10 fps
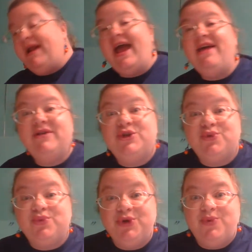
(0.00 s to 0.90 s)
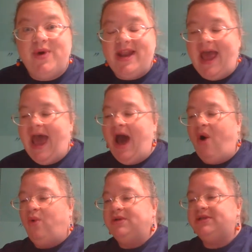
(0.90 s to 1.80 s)
I even drew one
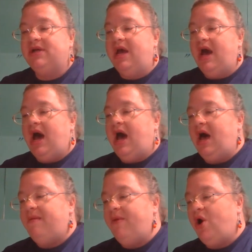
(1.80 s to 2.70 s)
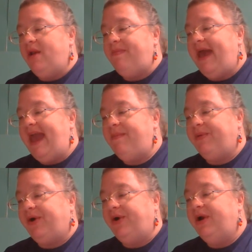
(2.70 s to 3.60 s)
out on
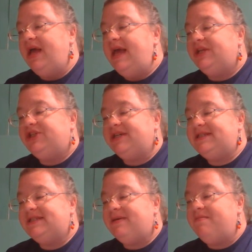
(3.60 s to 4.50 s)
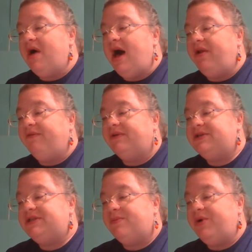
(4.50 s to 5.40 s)
paper just as a model for
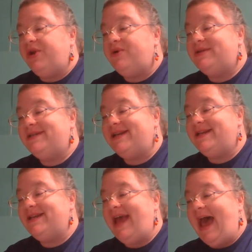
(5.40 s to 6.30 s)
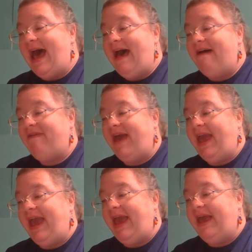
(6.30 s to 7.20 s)
someone who didn't have
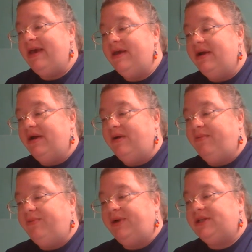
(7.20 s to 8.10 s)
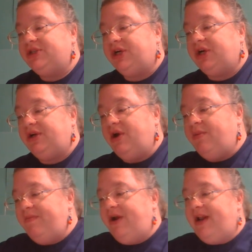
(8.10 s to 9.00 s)
a printer. Oh,
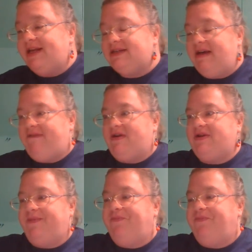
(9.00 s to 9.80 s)
there it is. I found it.